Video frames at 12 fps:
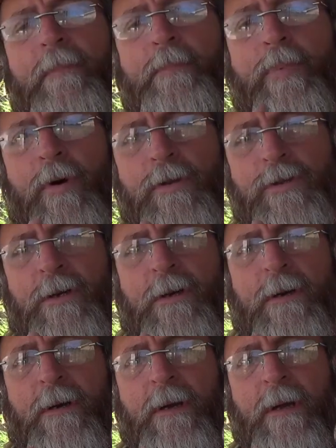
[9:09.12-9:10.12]

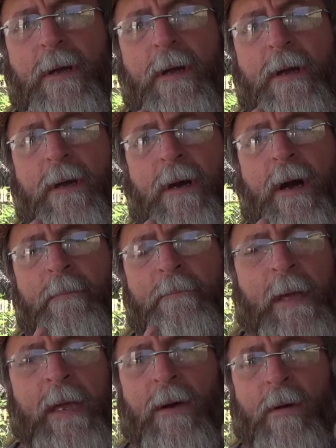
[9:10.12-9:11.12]
butcher a
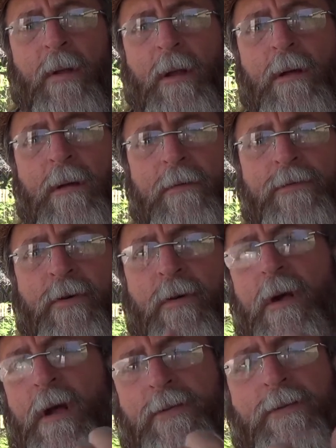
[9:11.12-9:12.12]
meal
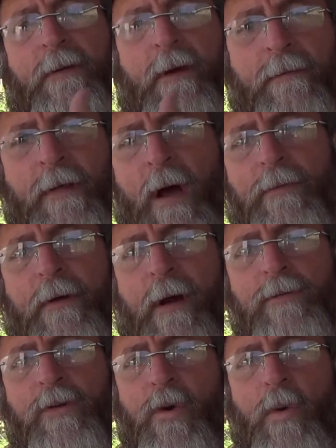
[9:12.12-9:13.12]
for us, out,
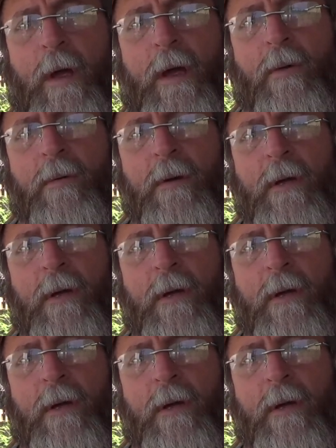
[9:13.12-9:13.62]
out, the quail,